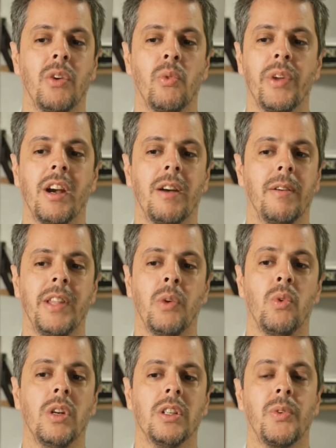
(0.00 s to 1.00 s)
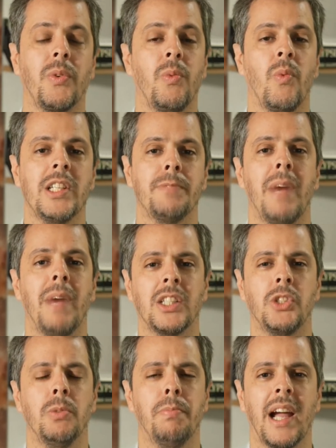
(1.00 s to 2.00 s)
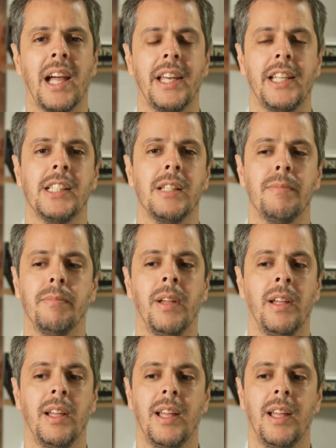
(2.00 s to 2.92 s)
The world went back to paganism,